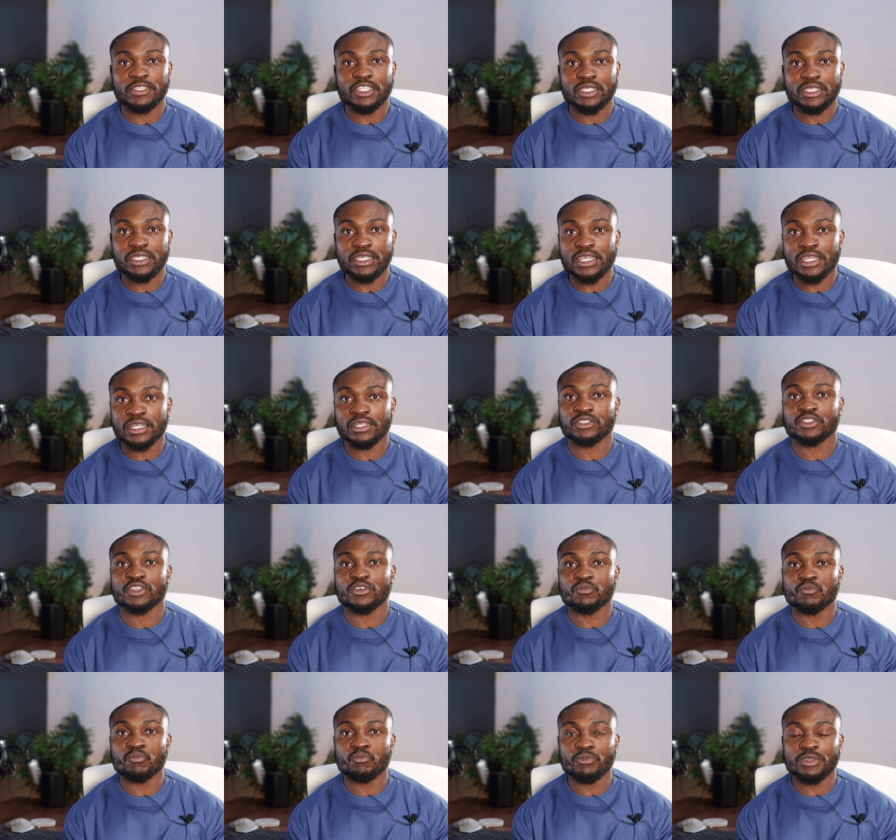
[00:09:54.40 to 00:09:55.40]
years
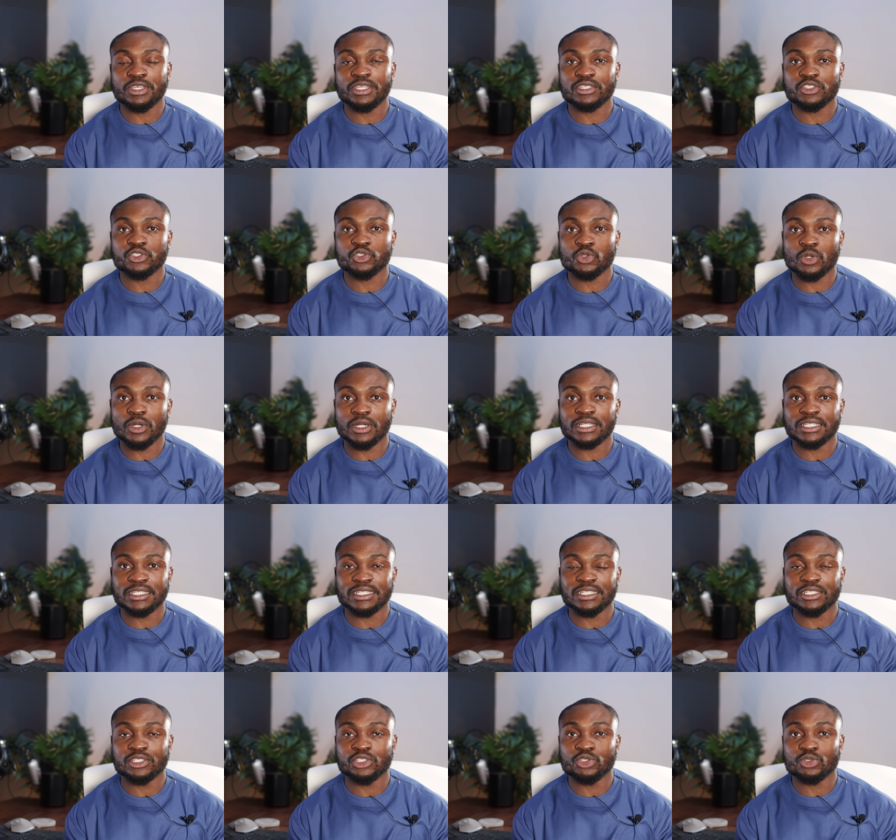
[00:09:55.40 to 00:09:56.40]
of me
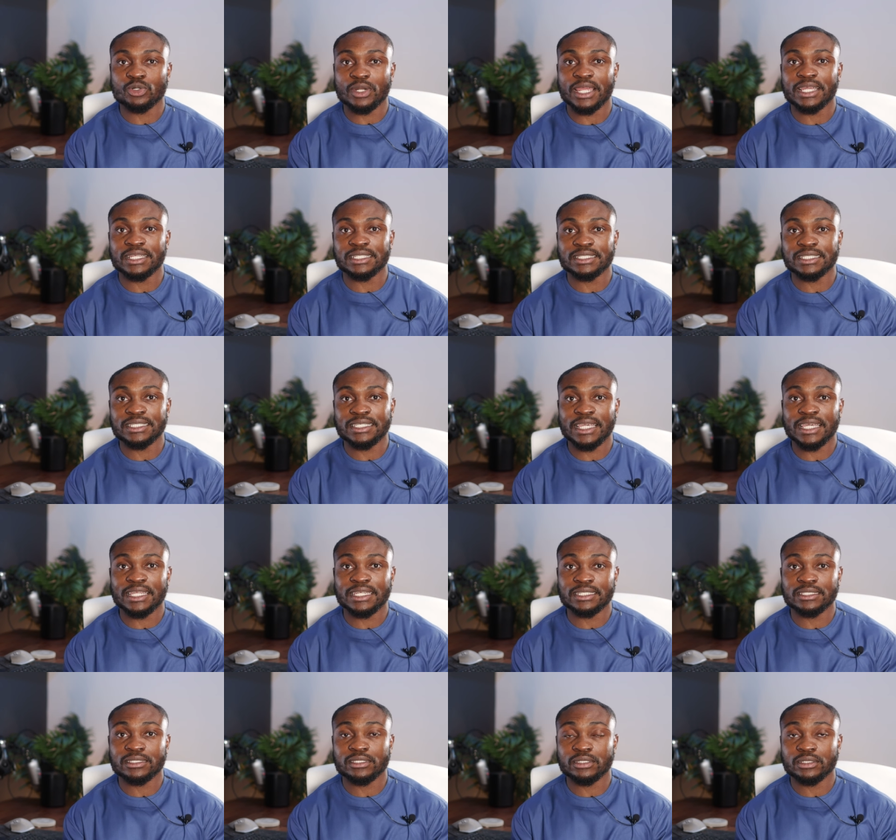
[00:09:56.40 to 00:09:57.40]
struggling and trying to
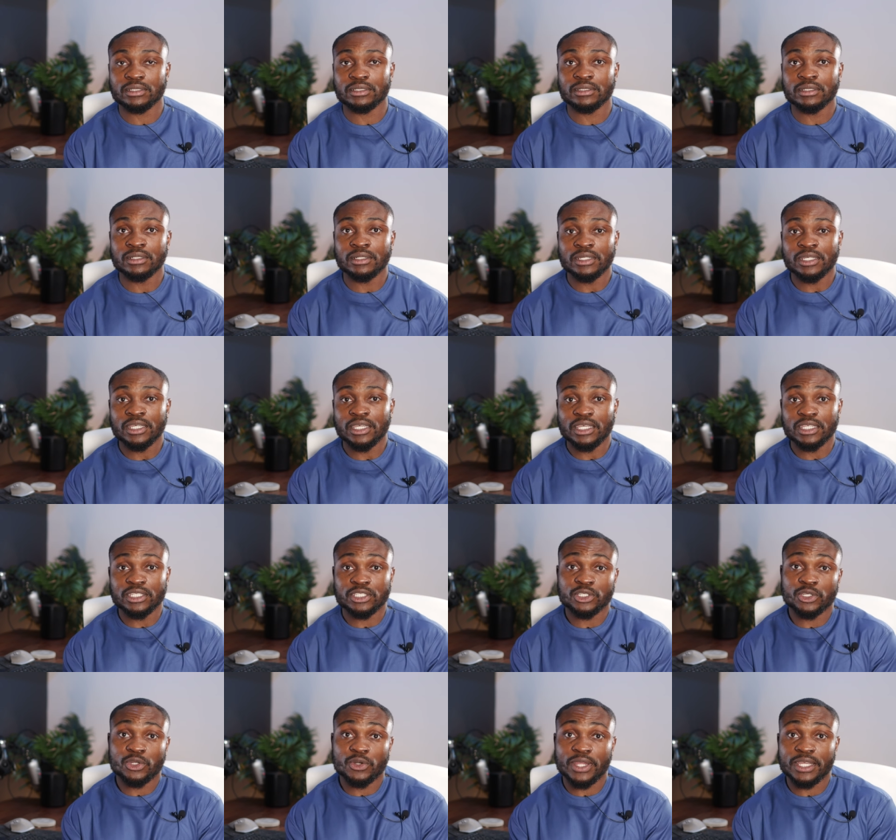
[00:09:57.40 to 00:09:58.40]
get it to
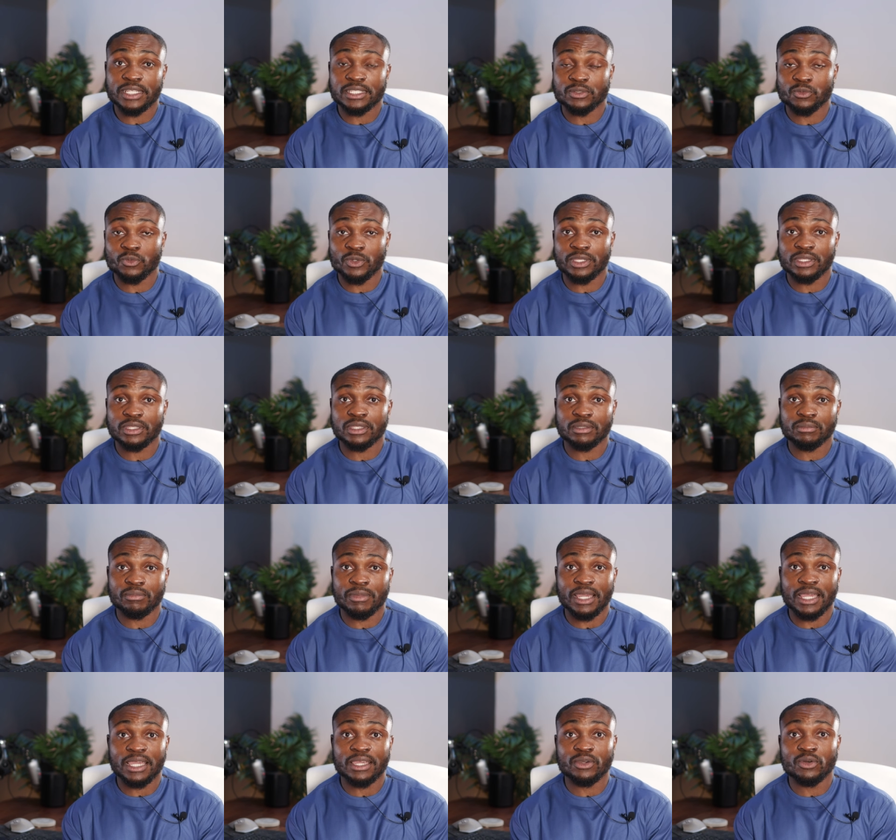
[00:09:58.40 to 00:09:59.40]
integrate with
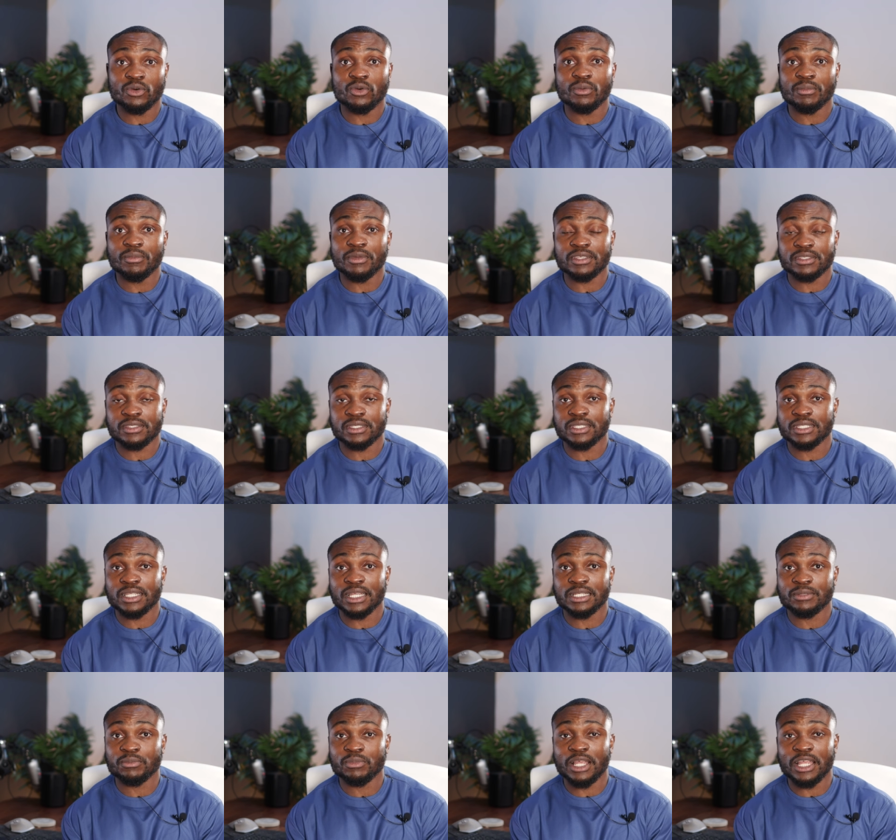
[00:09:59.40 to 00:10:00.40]
my home
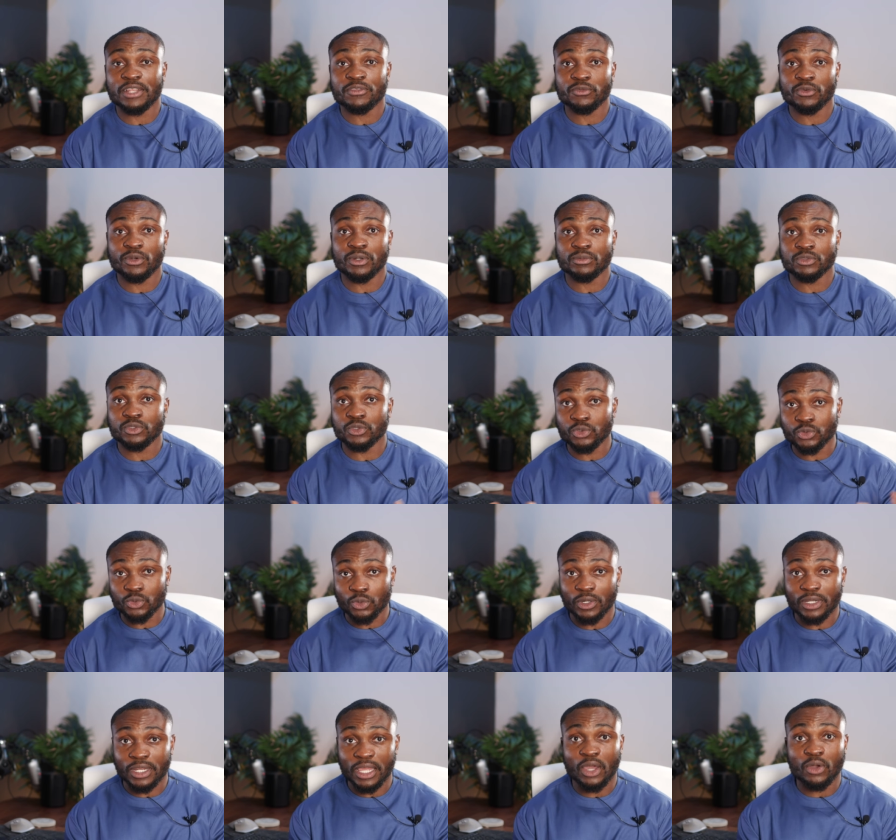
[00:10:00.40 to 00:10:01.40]
assistant platform to
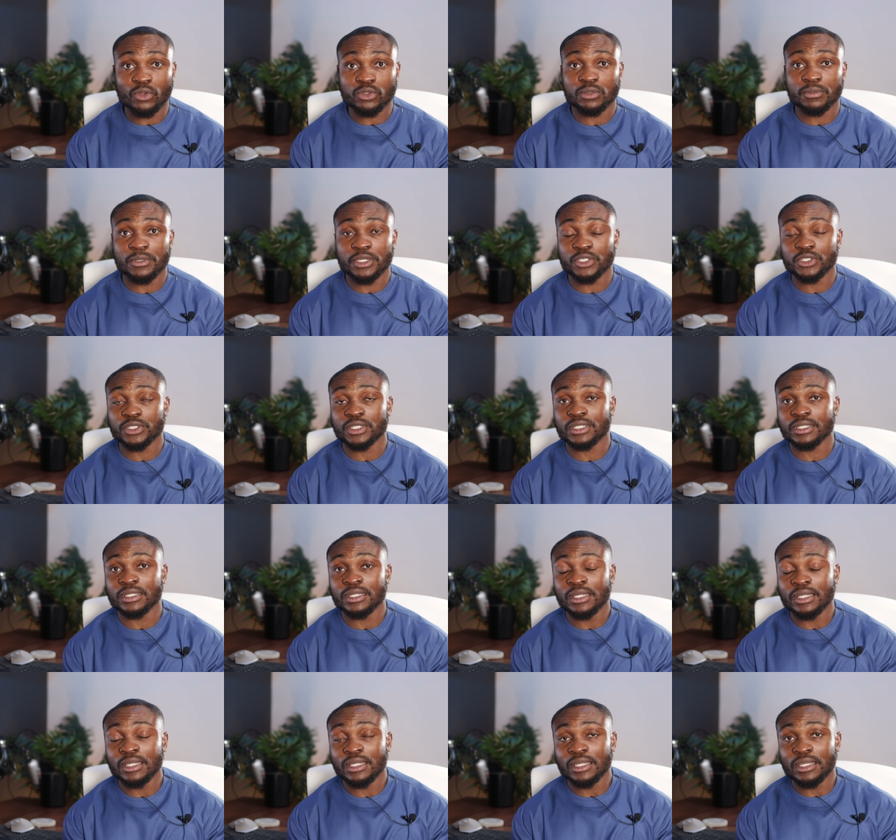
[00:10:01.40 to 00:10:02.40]
do other automation
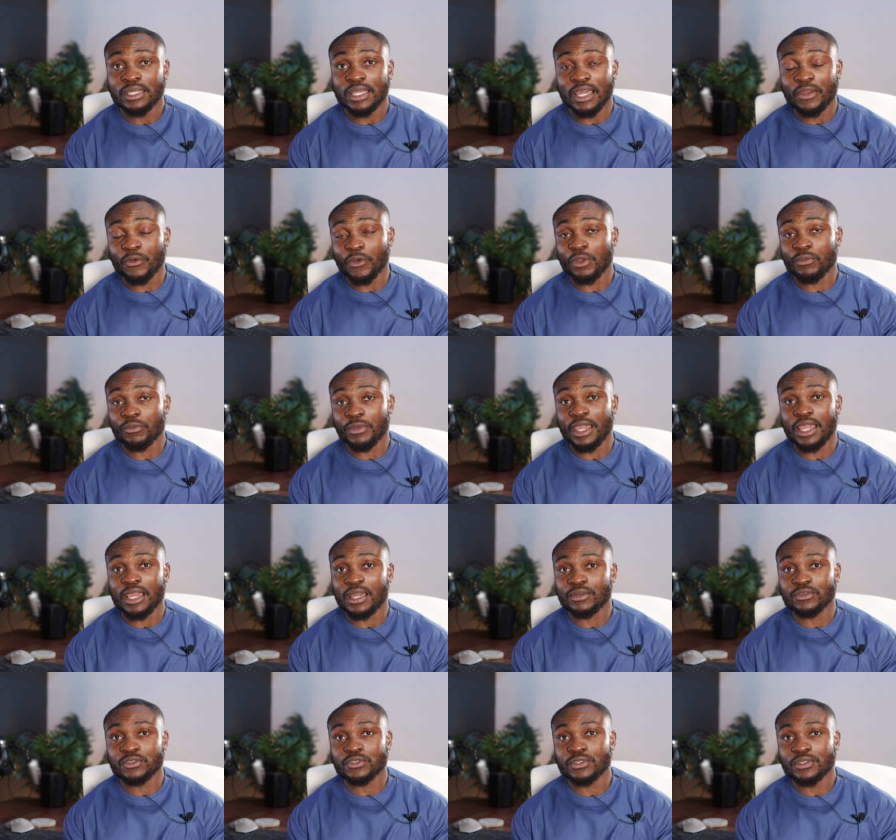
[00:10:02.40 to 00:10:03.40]
around my
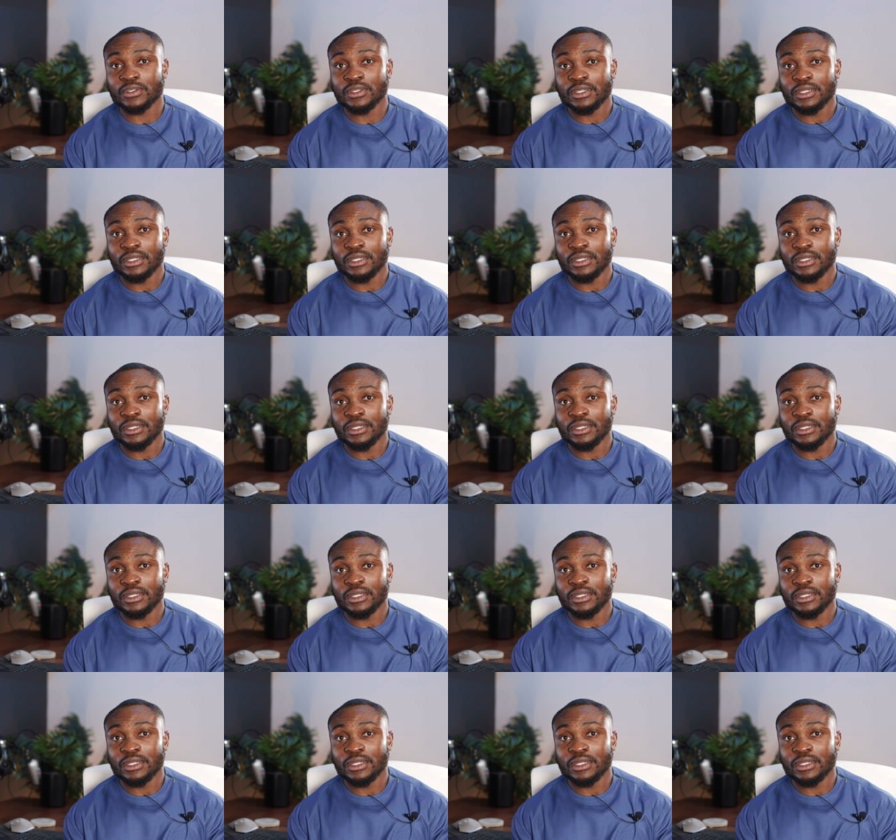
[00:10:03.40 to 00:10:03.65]
house,